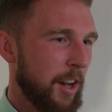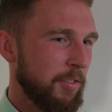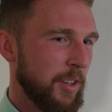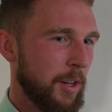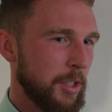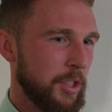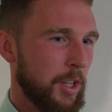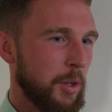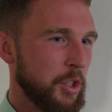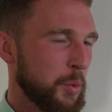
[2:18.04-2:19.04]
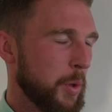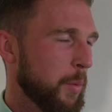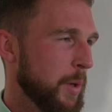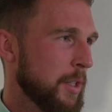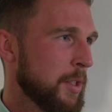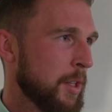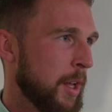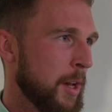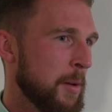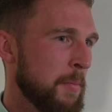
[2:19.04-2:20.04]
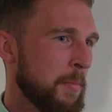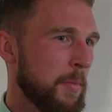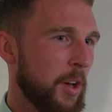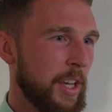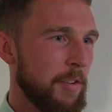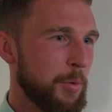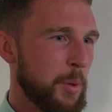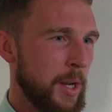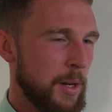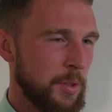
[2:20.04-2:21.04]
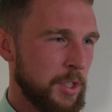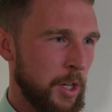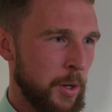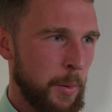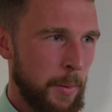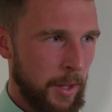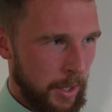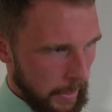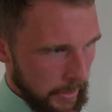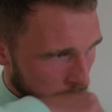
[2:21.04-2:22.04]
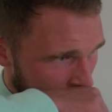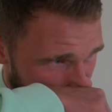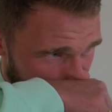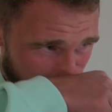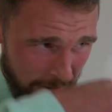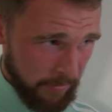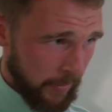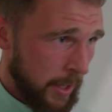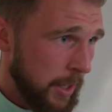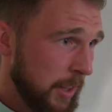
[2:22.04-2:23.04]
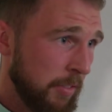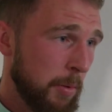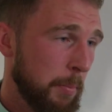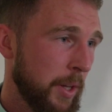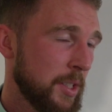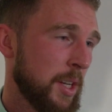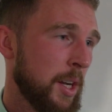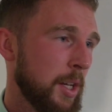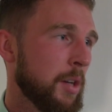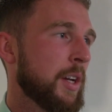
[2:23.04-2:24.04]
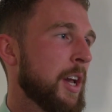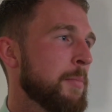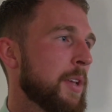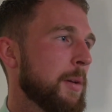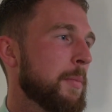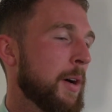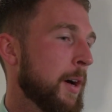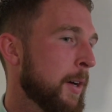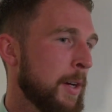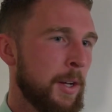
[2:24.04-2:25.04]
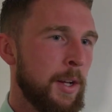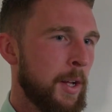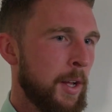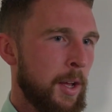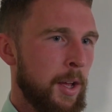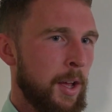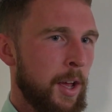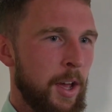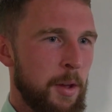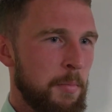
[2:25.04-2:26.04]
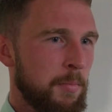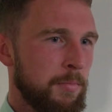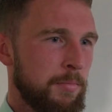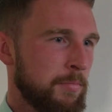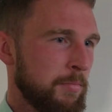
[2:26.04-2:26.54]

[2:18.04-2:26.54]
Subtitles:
I think I just want to win, like everyone else. So you have a different personality on game day, but I'm